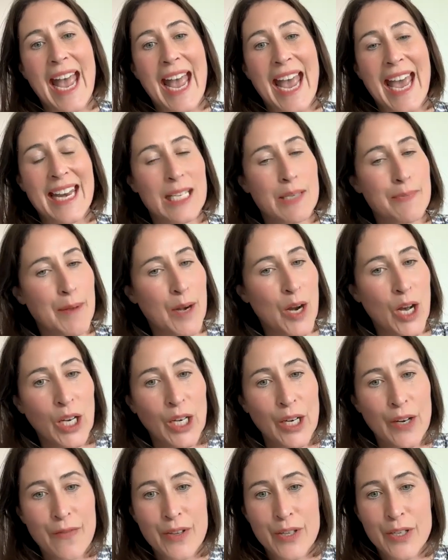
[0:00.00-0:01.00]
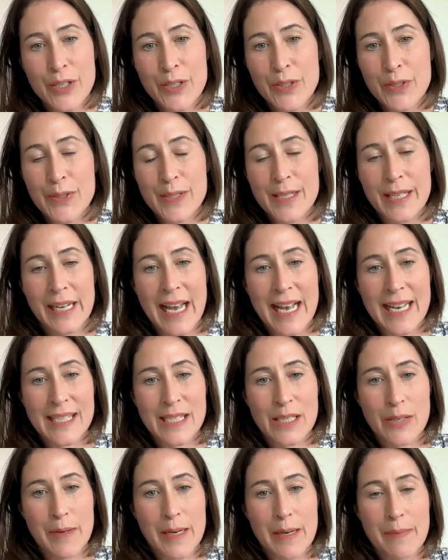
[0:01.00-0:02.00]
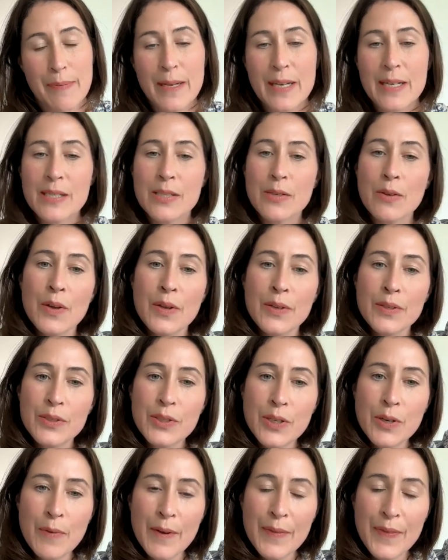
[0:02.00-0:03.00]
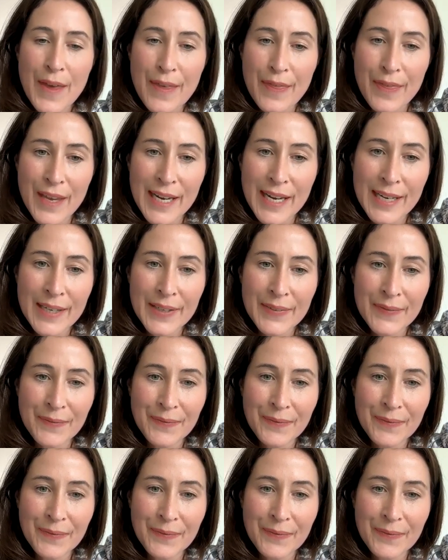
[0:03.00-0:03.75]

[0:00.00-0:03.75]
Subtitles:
and it's been all over the news the last week because do you know what they think?